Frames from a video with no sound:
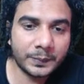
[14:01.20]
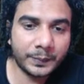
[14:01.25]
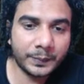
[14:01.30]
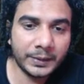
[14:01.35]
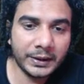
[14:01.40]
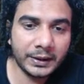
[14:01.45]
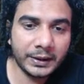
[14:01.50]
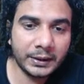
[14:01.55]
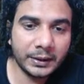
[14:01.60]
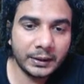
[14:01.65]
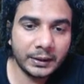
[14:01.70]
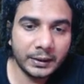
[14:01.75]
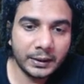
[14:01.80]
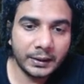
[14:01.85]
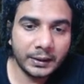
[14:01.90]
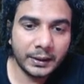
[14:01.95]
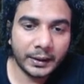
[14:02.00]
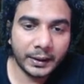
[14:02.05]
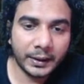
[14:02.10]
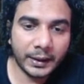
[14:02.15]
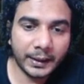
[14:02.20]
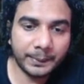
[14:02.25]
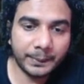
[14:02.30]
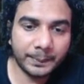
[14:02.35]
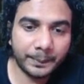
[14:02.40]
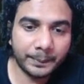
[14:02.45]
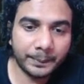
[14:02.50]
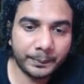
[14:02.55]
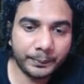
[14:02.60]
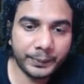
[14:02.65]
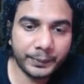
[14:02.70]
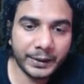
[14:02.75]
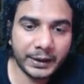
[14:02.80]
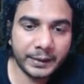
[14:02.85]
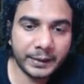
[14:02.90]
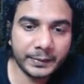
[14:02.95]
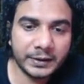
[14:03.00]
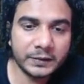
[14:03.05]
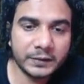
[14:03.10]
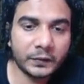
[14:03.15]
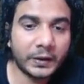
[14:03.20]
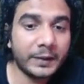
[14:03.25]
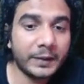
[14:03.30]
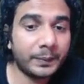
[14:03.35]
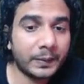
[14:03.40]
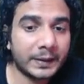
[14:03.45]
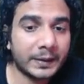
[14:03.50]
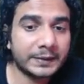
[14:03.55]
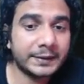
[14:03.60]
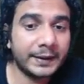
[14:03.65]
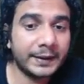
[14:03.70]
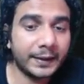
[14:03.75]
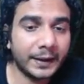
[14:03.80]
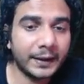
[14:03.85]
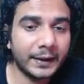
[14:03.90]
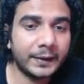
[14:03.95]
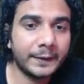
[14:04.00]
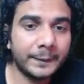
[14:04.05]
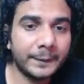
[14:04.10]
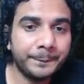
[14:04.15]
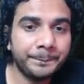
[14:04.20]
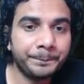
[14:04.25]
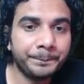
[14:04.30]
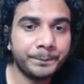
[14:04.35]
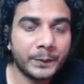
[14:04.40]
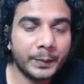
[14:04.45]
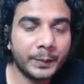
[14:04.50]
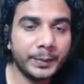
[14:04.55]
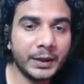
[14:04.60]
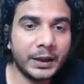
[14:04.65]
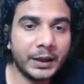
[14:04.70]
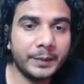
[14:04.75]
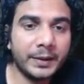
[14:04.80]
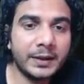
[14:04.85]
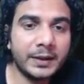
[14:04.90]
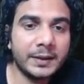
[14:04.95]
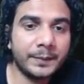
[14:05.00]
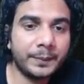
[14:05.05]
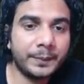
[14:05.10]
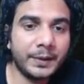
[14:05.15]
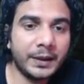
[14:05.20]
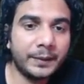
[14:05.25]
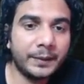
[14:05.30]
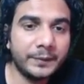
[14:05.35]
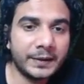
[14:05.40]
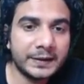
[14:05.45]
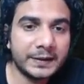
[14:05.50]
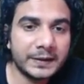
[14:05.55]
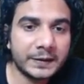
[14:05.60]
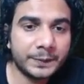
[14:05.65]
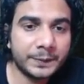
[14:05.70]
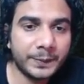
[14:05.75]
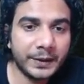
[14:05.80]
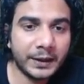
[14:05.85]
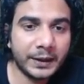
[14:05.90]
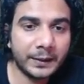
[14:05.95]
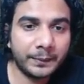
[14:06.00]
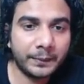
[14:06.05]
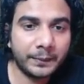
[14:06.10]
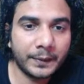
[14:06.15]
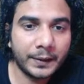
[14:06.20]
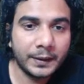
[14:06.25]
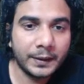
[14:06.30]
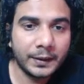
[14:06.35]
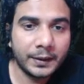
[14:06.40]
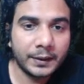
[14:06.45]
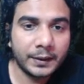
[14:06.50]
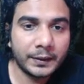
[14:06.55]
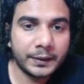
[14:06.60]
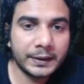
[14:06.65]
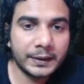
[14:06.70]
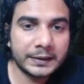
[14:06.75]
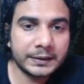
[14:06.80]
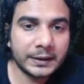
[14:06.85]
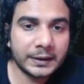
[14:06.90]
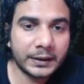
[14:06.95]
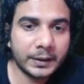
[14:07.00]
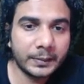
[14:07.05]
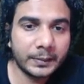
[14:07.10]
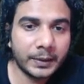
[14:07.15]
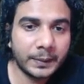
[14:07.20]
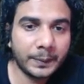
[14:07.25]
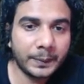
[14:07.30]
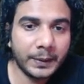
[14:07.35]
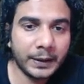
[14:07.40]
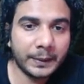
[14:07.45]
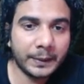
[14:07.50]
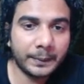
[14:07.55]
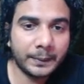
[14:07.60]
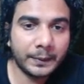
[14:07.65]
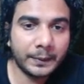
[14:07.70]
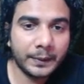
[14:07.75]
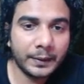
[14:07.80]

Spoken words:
pm. Pm is y plus a, right? PMA, PM, this is PM. This is nothing but PM.